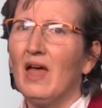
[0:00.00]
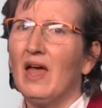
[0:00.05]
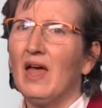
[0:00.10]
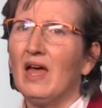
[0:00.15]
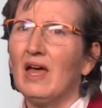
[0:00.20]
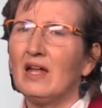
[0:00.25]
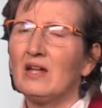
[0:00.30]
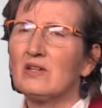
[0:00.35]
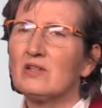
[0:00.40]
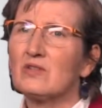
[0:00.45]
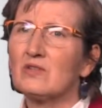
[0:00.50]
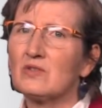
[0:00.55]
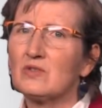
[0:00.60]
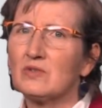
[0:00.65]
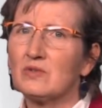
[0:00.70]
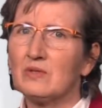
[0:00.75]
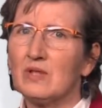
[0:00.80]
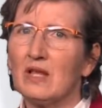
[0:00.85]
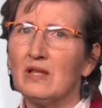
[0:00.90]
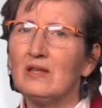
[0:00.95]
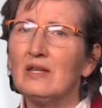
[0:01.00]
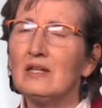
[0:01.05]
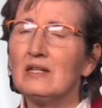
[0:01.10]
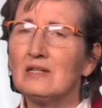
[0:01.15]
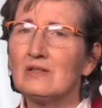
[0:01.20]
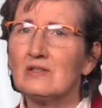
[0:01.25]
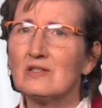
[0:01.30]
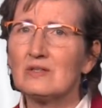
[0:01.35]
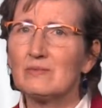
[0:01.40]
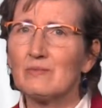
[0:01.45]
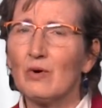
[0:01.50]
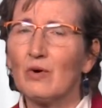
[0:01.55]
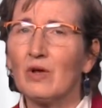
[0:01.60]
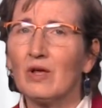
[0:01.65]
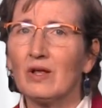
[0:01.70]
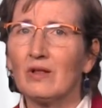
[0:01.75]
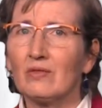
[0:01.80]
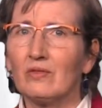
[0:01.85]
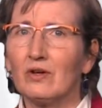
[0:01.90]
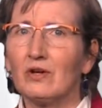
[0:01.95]
And then he did the
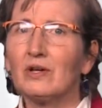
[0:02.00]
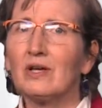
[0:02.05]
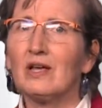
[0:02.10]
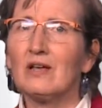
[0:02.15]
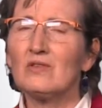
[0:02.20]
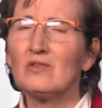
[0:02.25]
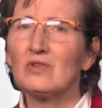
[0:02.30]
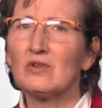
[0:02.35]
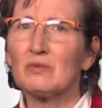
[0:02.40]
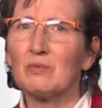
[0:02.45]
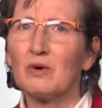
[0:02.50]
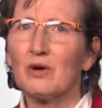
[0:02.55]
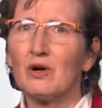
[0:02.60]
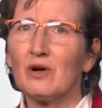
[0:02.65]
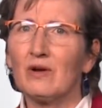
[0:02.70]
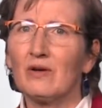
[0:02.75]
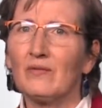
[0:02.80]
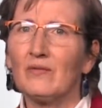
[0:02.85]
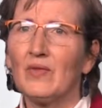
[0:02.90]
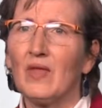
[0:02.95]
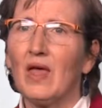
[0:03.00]
smoking and lung cancer work.